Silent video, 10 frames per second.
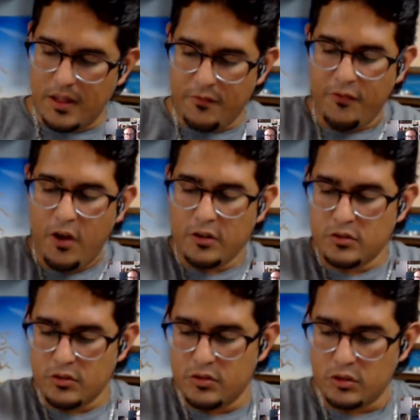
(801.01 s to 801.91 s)
that
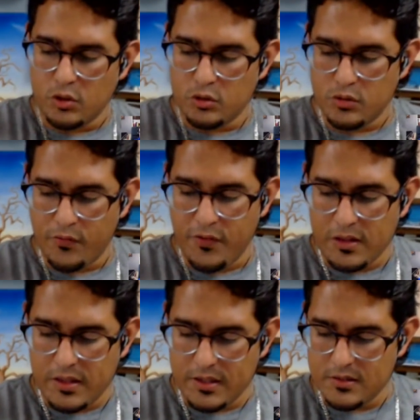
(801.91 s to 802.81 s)
fosters the social
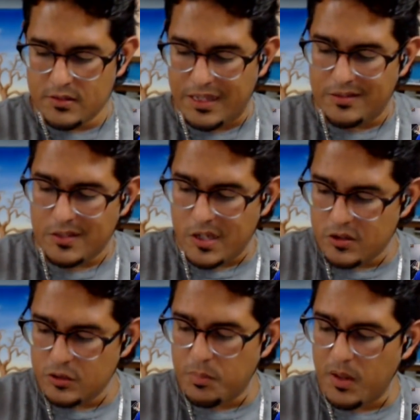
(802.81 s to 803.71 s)
feelings, that
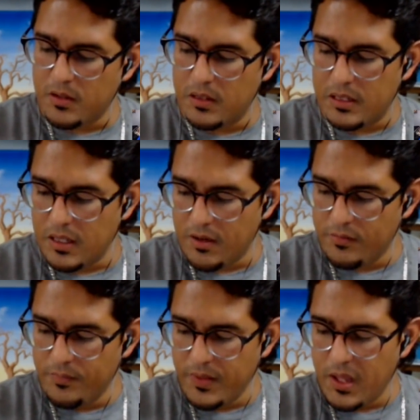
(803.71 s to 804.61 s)
teaches brotherly love,